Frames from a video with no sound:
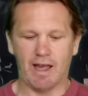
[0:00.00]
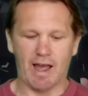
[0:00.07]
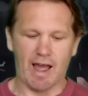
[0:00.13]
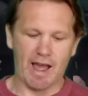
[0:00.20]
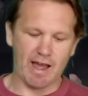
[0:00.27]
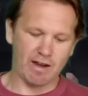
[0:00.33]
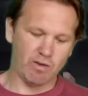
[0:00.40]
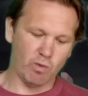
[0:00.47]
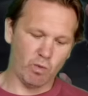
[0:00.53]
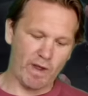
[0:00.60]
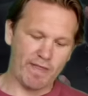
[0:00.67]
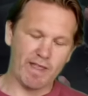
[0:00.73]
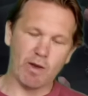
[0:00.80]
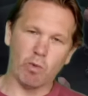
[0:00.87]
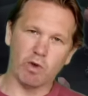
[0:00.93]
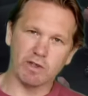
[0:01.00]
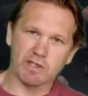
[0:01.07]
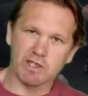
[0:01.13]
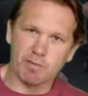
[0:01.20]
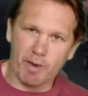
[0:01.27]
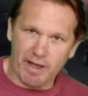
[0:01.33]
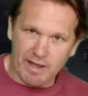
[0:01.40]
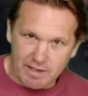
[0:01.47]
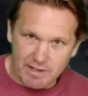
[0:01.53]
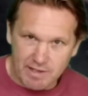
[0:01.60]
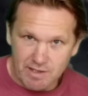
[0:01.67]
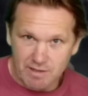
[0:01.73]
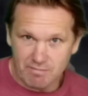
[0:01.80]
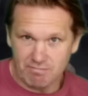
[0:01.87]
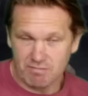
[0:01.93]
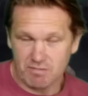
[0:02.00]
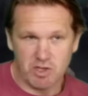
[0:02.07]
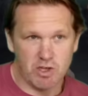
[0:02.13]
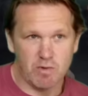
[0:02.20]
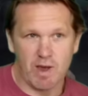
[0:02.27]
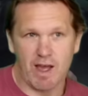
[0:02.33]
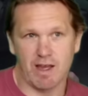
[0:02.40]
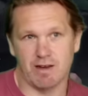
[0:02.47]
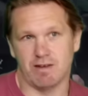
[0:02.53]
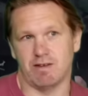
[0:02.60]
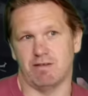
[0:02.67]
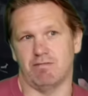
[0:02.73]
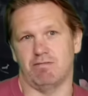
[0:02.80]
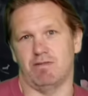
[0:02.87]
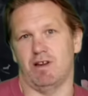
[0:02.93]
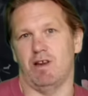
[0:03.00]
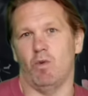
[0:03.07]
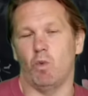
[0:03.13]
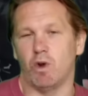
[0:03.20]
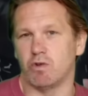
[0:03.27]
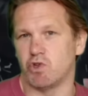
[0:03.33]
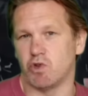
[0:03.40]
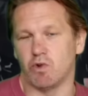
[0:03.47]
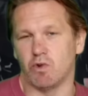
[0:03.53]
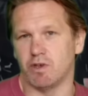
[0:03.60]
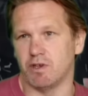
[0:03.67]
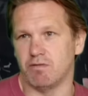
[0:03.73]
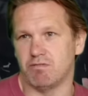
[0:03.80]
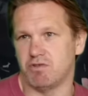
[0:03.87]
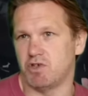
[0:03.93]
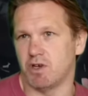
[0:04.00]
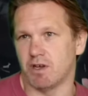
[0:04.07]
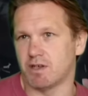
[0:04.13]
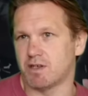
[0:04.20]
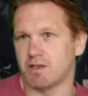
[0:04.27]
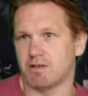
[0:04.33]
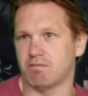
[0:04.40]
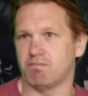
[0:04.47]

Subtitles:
And when there was space, you had Will Jordan just